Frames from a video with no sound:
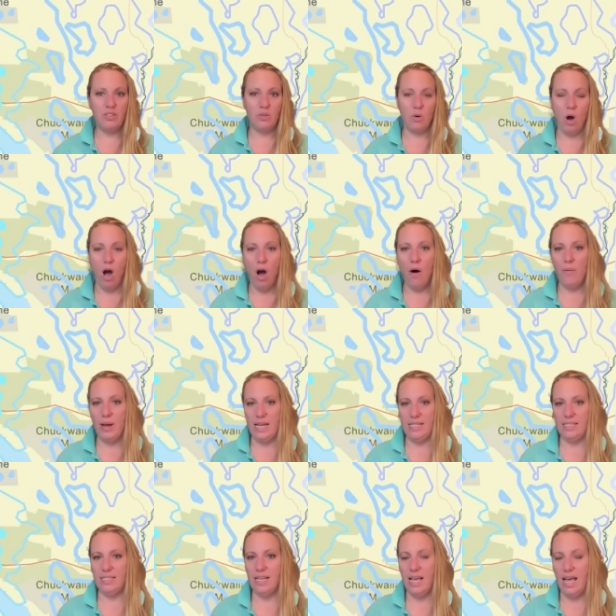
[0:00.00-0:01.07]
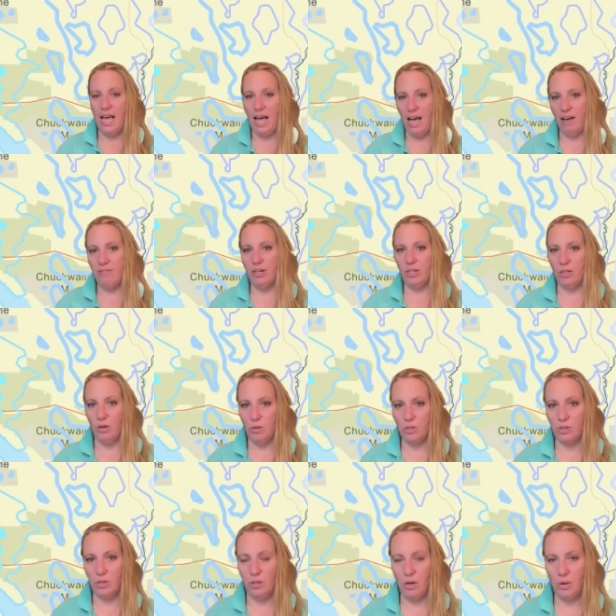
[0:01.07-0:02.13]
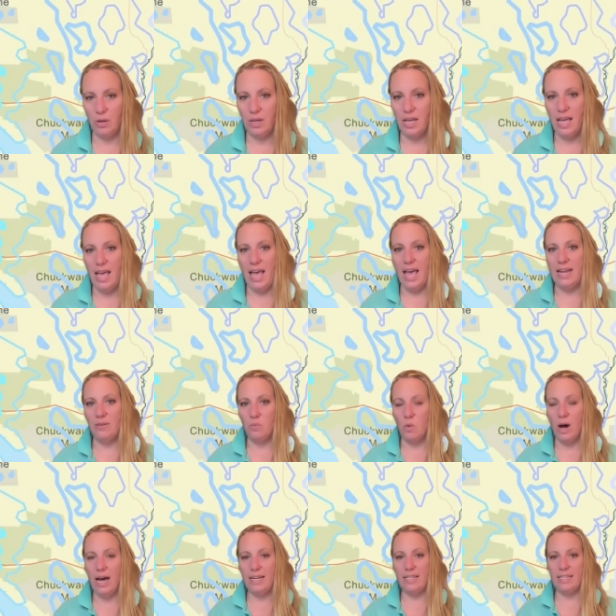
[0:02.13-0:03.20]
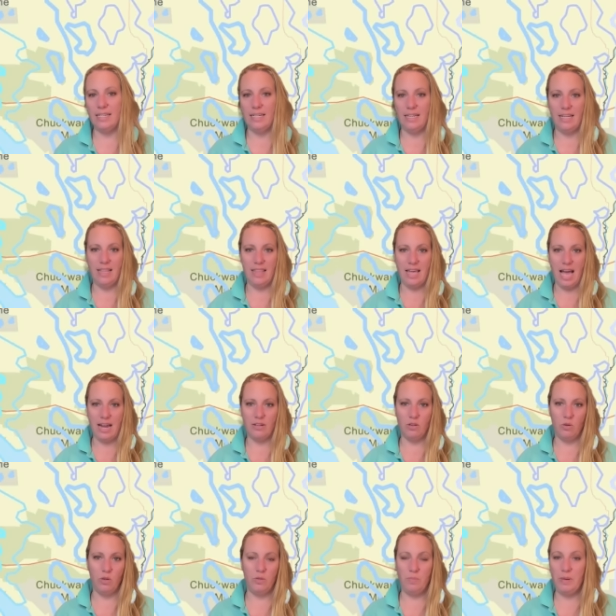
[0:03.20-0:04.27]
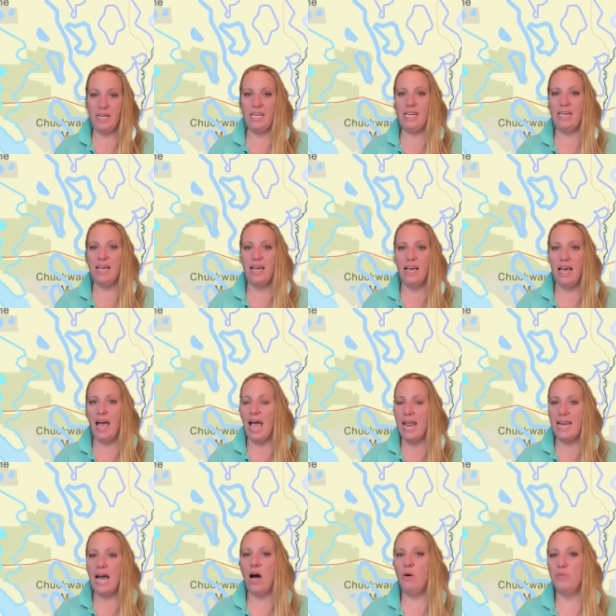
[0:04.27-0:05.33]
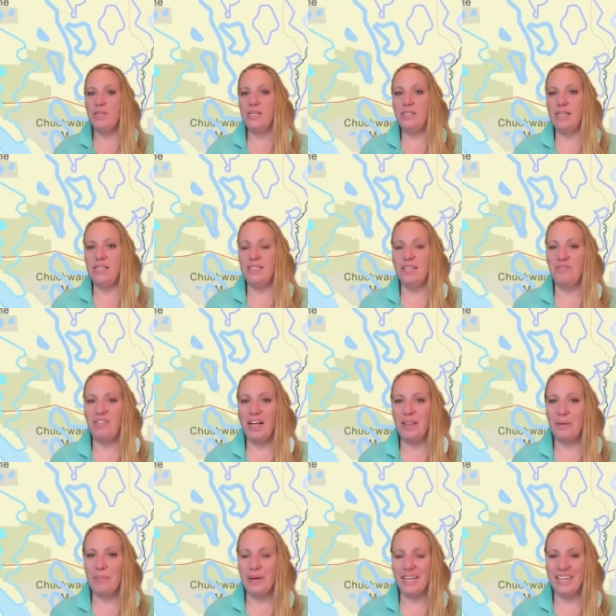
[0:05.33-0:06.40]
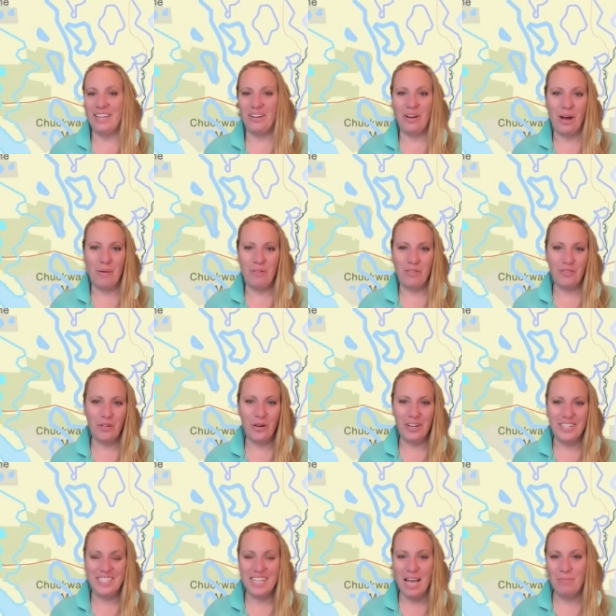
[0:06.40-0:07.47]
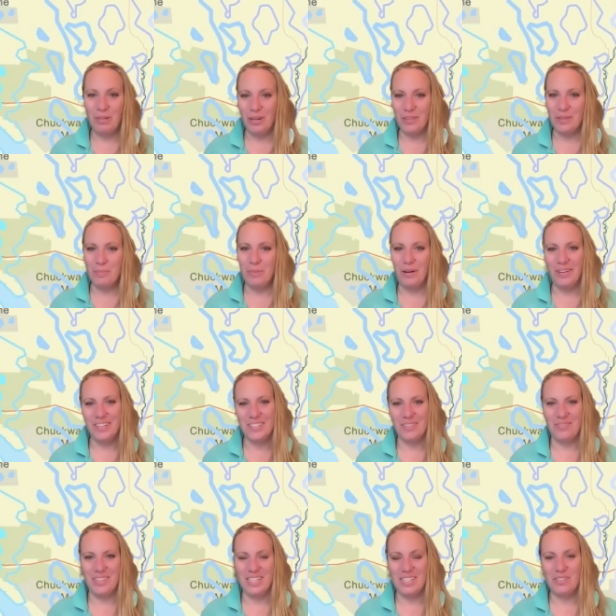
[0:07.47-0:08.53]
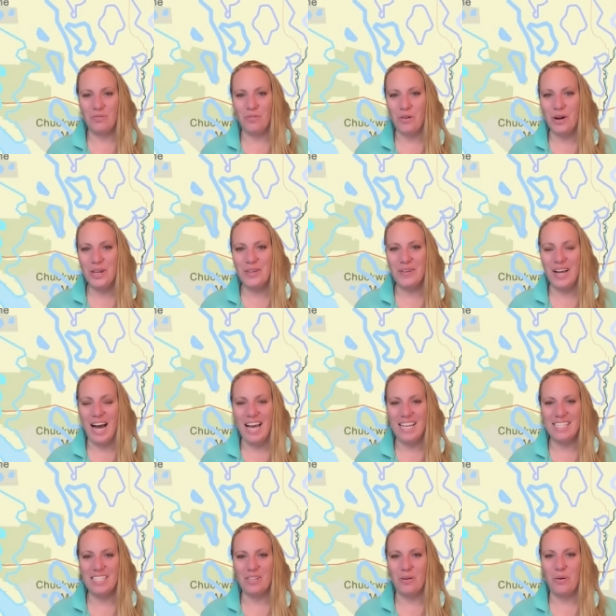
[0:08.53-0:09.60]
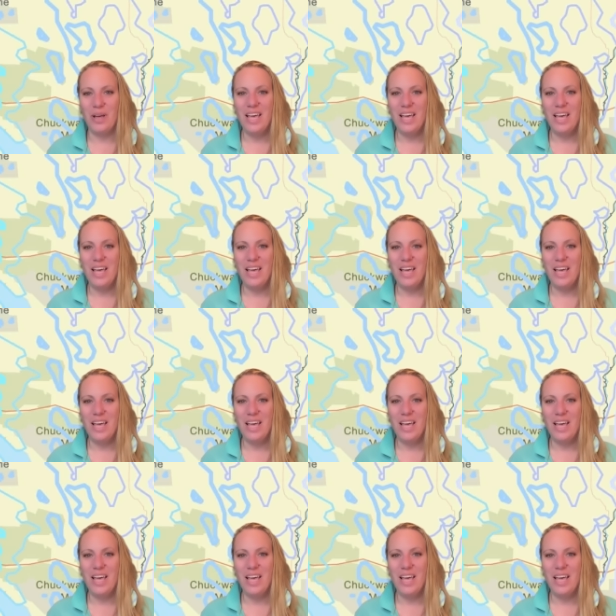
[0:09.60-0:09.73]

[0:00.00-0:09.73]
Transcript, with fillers: to always have a closer look at what that could be and how this is developing. And of course, I'm on the pulse of this for you guys. So